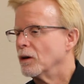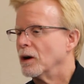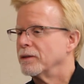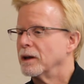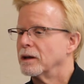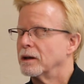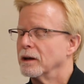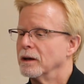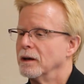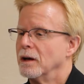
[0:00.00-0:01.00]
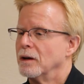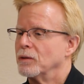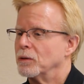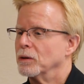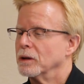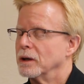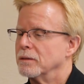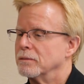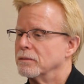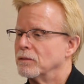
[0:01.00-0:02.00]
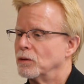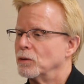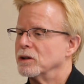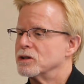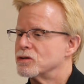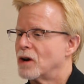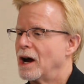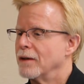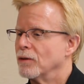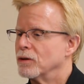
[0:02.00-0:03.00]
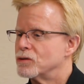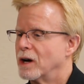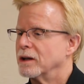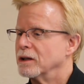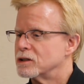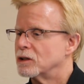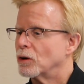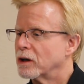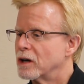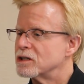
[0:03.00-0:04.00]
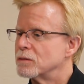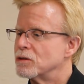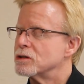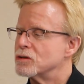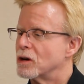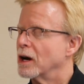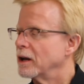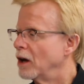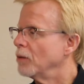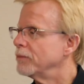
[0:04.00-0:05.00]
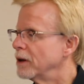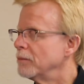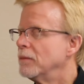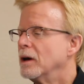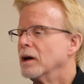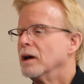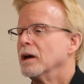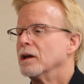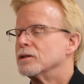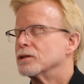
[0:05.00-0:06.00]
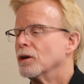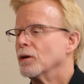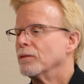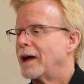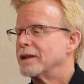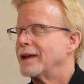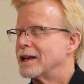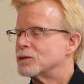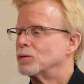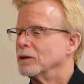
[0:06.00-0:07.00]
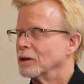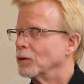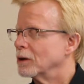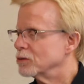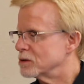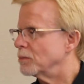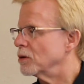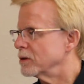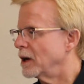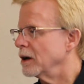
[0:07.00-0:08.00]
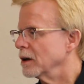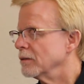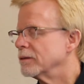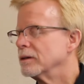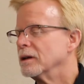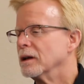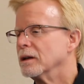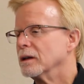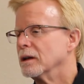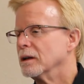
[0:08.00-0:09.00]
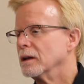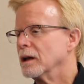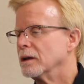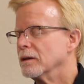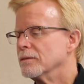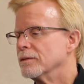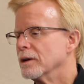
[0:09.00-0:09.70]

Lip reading: think we really strive on trying to listen to our customers and try and help them. And so that's really what it was birthed out of in the end of